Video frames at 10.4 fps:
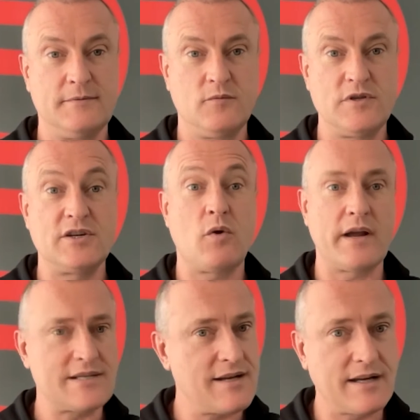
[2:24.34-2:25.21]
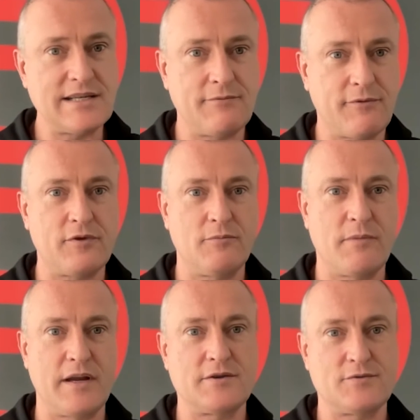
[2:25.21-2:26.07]
Which is quite exciting for
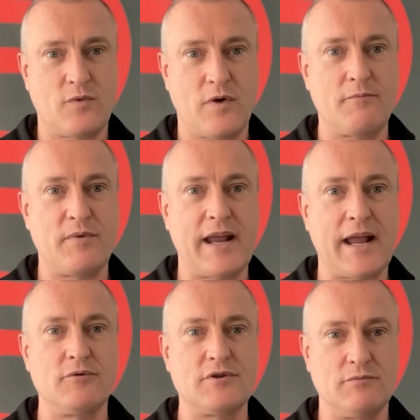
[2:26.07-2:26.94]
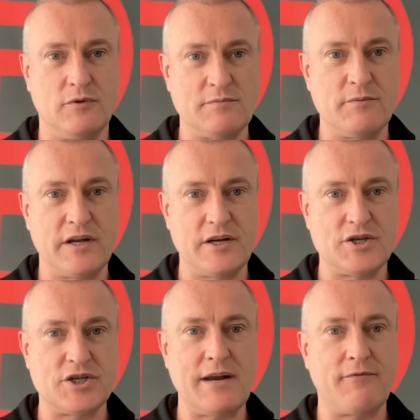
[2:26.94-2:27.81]
filmmakers, right? Being able to ultimately
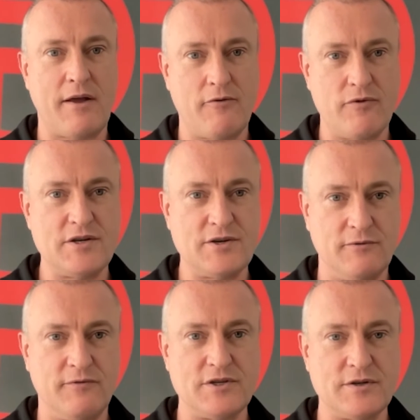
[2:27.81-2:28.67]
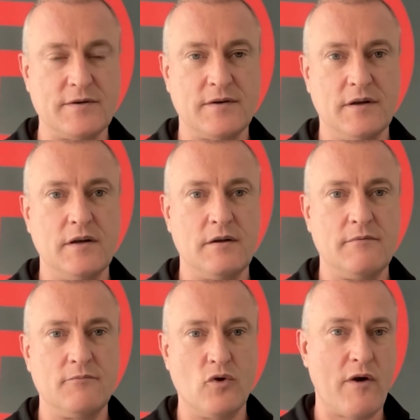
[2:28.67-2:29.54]
achieve their original vision
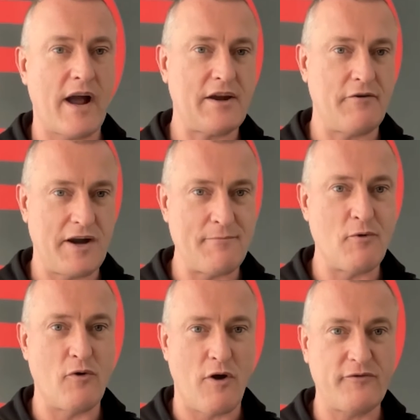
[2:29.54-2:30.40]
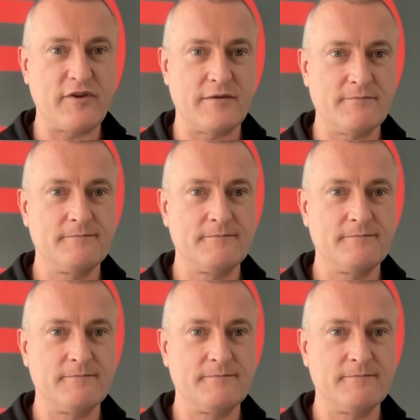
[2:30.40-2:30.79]
more accurately, more often.